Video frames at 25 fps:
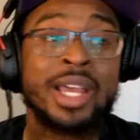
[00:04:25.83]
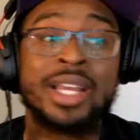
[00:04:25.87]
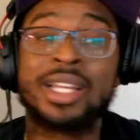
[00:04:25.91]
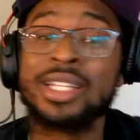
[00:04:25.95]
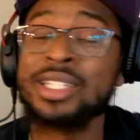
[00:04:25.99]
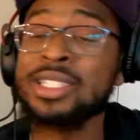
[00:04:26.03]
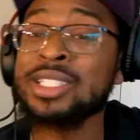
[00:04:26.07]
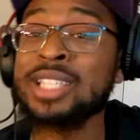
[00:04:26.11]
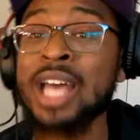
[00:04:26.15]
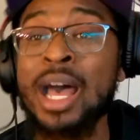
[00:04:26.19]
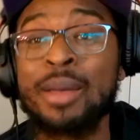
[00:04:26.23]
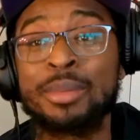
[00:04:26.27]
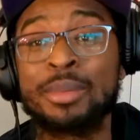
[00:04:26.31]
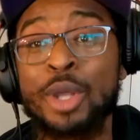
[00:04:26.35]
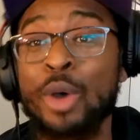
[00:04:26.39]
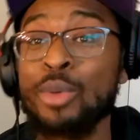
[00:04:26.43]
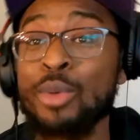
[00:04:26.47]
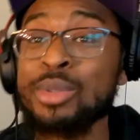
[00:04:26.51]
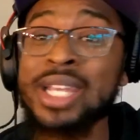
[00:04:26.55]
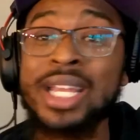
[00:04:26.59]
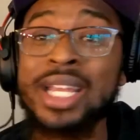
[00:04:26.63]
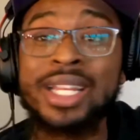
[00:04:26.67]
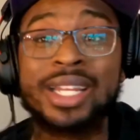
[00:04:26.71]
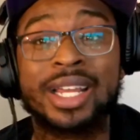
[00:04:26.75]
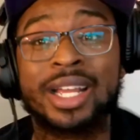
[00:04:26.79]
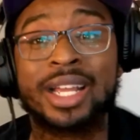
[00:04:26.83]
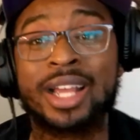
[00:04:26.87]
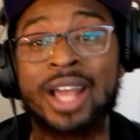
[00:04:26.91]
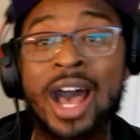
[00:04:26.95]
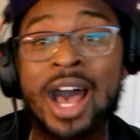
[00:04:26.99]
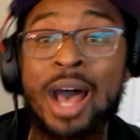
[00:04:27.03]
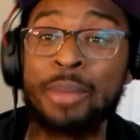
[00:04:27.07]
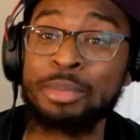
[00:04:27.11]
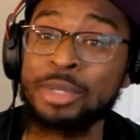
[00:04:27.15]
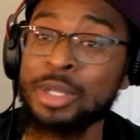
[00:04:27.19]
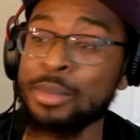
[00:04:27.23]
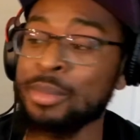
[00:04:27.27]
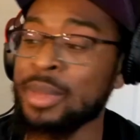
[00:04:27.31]
Stop, don't take the
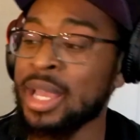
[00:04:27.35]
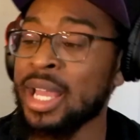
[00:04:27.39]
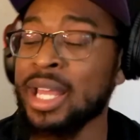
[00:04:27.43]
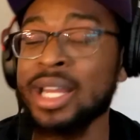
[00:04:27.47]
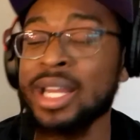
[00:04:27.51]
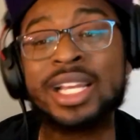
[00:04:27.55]
copter, man.